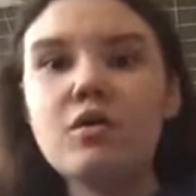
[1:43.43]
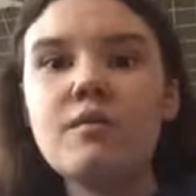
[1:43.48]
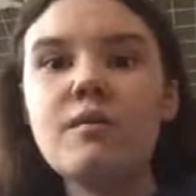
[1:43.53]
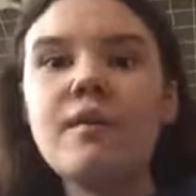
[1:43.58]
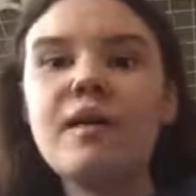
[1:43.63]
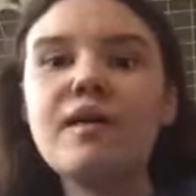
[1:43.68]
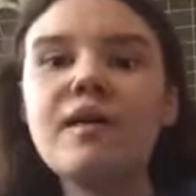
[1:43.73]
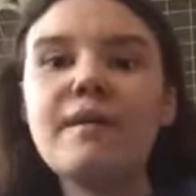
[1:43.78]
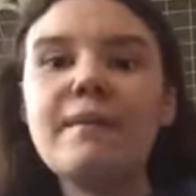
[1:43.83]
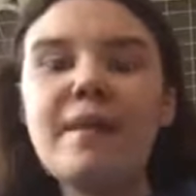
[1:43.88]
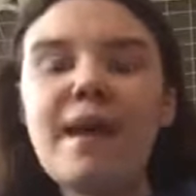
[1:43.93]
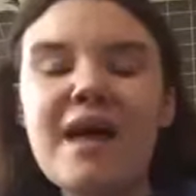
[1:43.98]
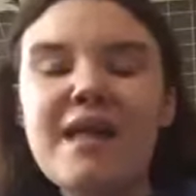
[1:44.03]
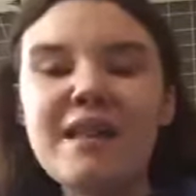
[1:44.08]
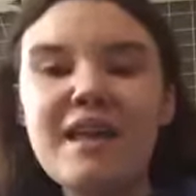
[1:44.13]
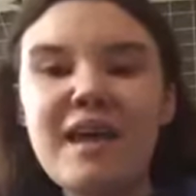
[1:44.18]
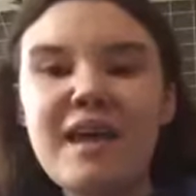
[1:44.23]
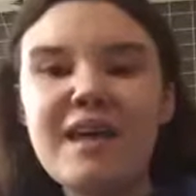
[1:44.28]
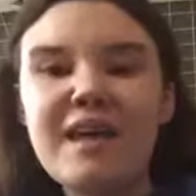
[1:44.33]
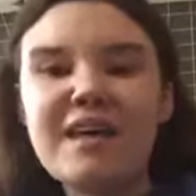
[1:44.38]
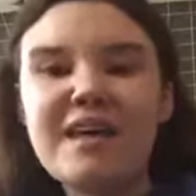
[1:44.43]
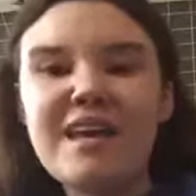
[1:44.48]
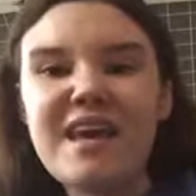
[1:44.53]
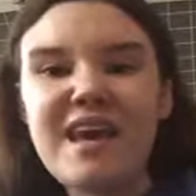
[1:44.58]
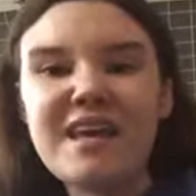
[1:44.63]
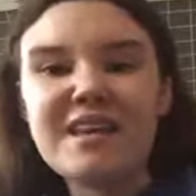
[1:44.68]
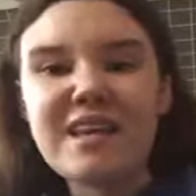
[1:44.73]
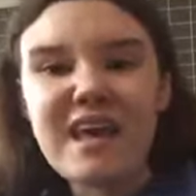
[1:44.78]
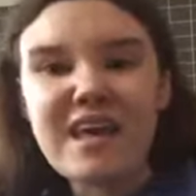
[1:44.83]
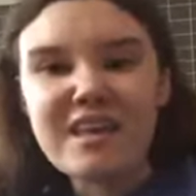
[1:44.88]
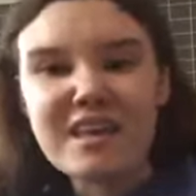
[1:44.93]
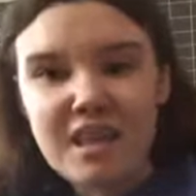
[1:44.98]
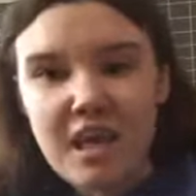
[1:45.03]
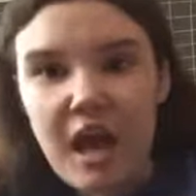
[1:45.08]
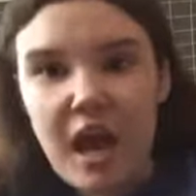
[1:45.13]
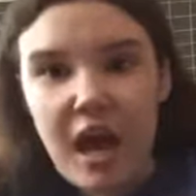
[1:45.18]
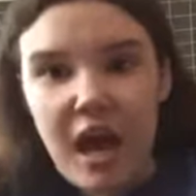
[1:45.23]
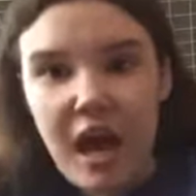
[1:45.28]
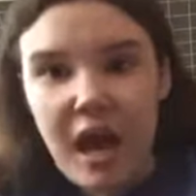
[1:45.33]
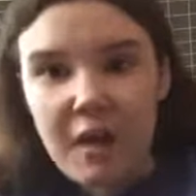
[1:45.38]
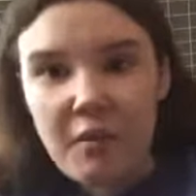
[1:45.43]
well, I'm um, at a ESS. Yeah,